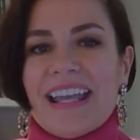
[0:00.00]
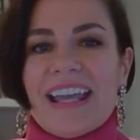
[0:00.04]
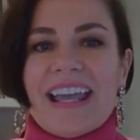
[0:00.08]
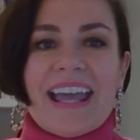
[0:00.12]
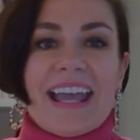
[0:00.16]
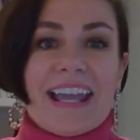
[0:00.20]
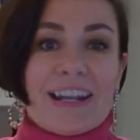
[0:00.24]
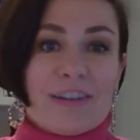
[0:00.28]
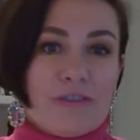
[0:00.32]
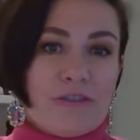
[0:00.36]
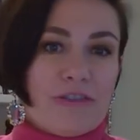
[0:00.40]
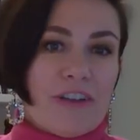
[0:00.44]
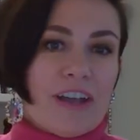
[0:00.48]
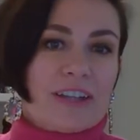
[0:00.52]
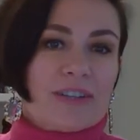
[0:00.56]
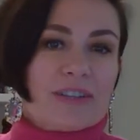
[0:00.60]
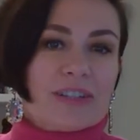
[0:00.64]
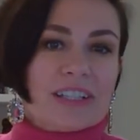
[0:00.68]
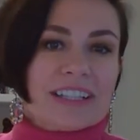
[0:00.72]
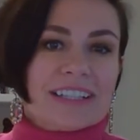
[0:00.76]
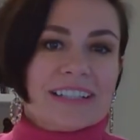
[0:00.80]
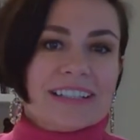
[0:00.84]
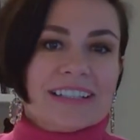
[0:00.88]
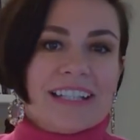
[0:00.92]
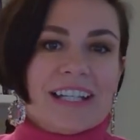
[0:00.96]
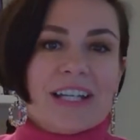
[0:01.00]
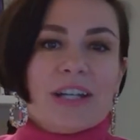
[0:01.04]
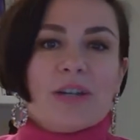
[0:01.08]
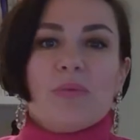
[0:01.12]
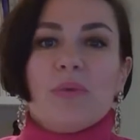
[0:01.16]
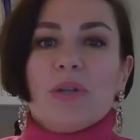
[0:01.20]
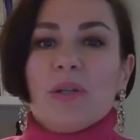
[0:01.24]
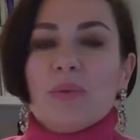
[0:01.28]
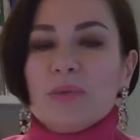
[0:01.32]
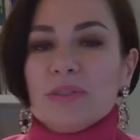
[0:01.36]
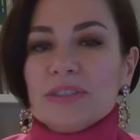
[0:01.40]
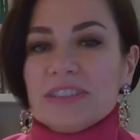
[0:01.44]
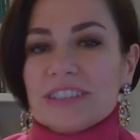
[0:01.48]
And finally,
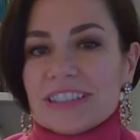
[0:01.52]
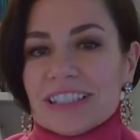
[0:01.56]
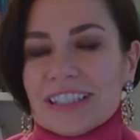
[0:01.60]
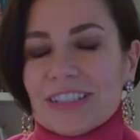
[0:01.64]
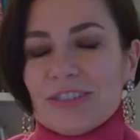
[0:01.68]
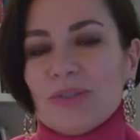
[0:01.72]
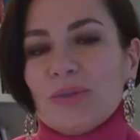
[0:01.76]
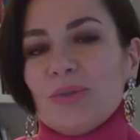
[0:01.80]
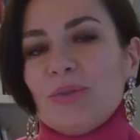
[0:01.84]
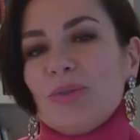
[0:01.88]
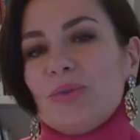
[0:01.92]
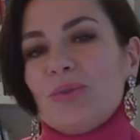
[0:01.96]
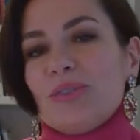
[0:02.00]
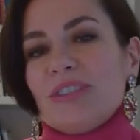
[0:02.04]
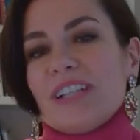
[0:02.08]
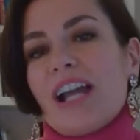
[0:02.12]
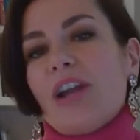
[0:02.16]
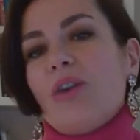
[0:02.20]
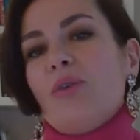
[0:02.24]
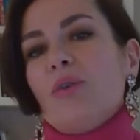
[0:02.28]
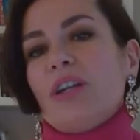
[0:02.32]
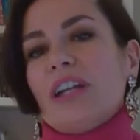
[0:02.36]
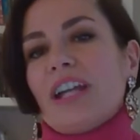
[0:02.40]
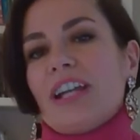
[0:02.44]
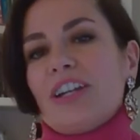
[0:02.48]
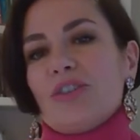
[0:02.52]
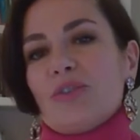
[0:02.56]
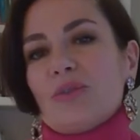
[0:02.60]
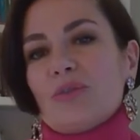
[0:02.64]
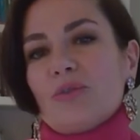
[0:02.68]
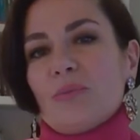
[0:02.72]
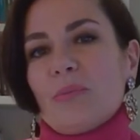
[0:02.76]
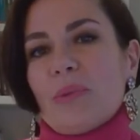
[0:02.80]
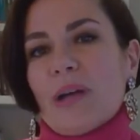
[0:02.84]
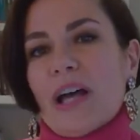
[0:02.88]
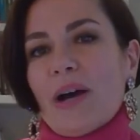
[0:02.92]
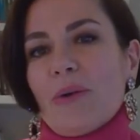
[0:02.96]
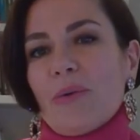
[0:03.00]
we will seek to use our
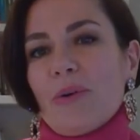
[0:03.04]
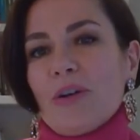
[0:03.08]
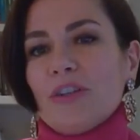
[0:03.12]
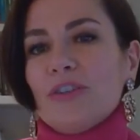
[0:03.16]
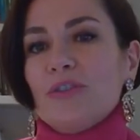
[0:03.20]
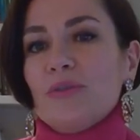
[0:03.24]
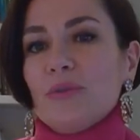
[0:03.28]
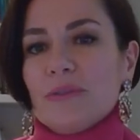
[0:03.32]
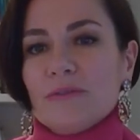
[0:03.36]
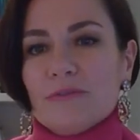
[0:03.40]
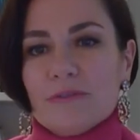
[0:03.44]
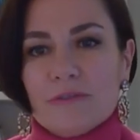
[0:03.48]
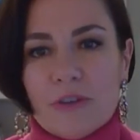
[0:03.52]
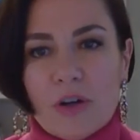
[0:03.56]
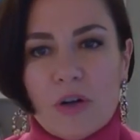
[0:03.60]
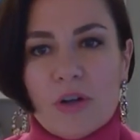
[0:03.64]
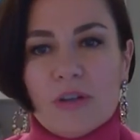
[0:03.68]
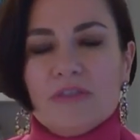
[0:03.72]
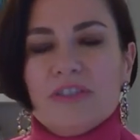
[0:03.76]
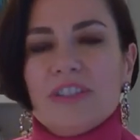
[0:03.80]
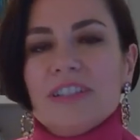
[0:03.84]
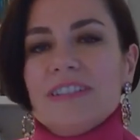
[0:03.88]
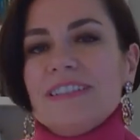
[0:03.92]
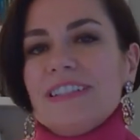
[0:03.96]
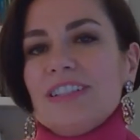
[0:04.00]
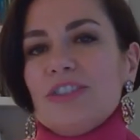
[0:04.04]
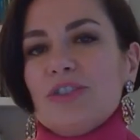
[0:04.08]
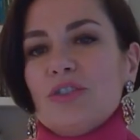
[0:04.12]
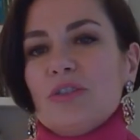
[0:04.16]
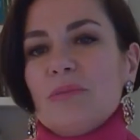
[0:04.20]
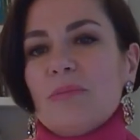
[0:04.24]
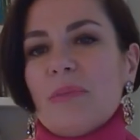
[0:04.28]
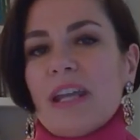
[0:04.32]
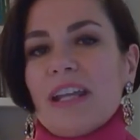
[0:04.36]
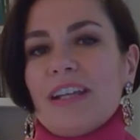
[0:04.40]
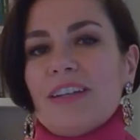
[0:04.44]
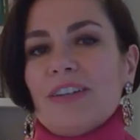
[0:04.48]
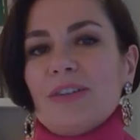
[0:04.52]
locational power to involve decision
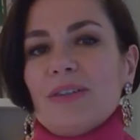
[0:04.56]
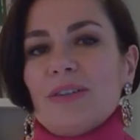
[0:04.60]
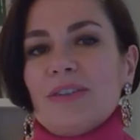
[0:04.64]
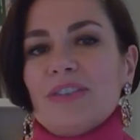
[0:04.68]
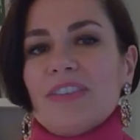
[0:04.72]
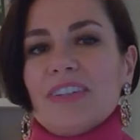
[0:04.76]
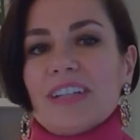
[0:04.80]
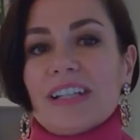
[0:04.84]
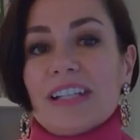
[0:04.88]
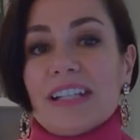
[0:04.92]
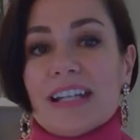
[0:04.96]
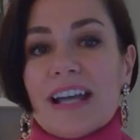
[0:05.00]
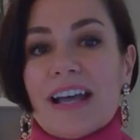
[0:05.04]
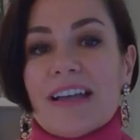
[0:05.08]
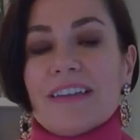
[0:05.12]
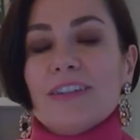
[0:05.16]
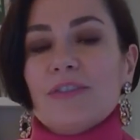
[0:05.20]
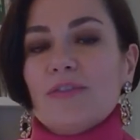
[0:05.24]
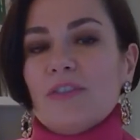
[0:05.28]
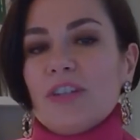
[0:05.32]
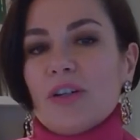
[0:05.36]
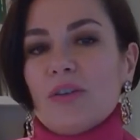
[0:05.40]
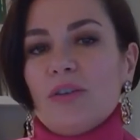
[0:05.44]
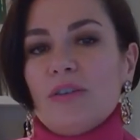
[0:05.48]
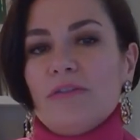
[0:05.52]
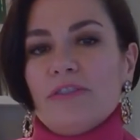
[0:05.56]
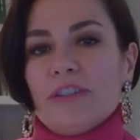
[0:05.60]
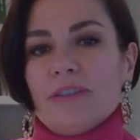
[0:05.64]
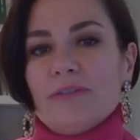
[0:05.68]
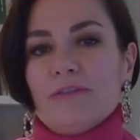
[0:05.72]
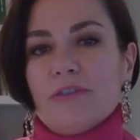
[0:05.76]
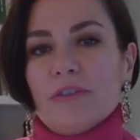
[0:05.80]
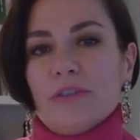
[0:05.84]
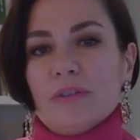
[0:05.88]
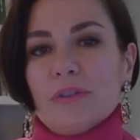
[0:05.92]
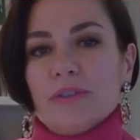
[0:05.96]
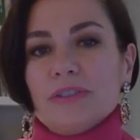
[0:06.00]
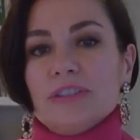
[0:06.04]
makers in our sphere of
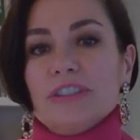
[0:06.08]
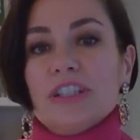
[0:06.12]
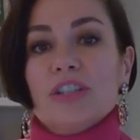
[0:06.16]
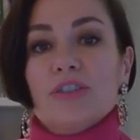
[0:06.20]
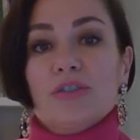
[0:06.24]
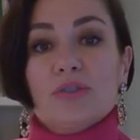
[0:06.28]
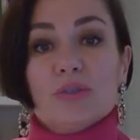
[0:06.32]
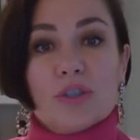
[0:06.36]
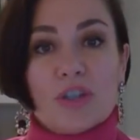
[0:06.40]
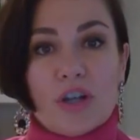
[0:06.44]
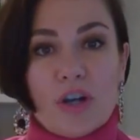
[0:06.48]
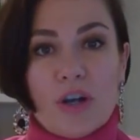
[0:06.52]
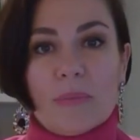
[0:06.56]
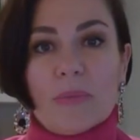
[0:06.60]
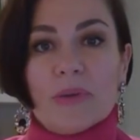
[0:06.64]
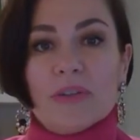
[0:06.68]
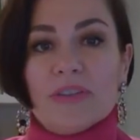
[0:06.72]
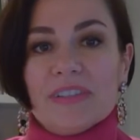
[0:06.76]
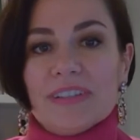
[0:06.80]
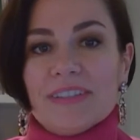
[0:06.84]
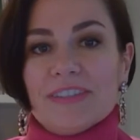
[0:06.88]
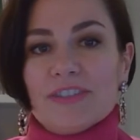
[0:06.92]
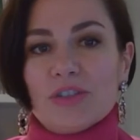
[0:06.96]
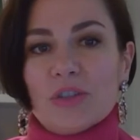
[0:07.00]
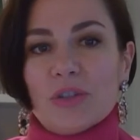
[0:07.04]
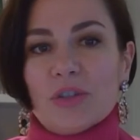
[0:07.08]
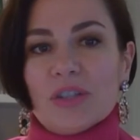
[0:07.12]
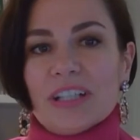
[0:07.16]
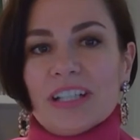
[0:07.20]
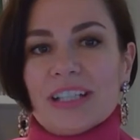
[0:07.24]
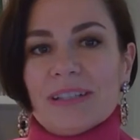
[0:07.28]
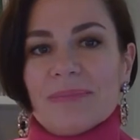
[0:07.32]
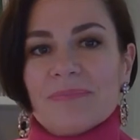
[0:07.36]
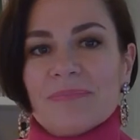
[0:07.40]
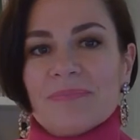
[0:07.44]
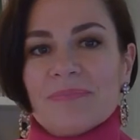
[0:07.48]
influence to come on this journey.